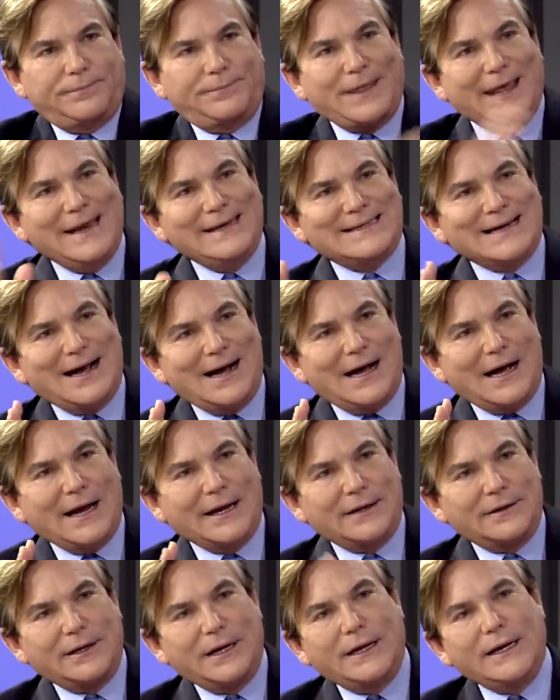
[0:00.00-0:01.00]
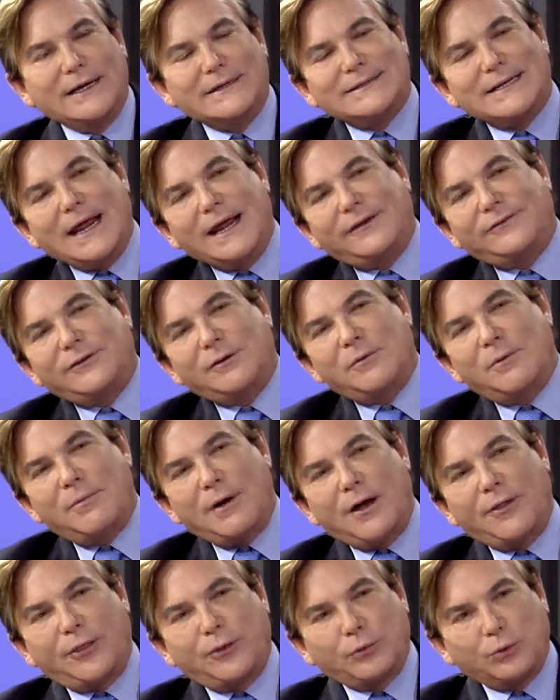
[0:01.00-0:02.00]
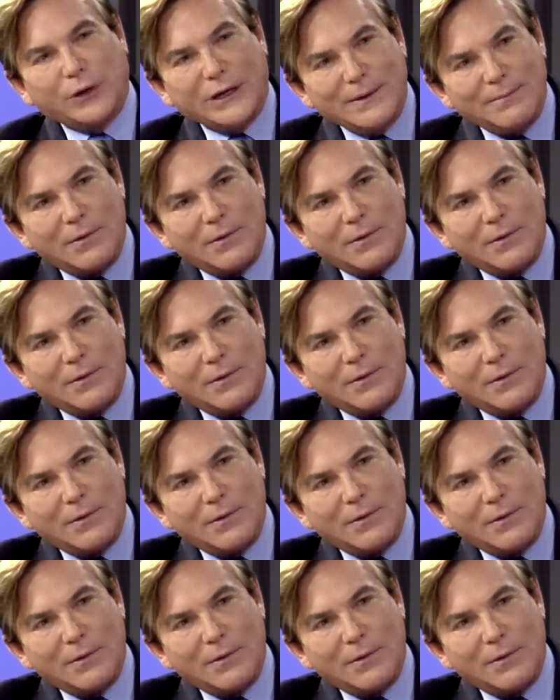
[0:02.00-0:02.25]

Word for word: They die, and it takes them about three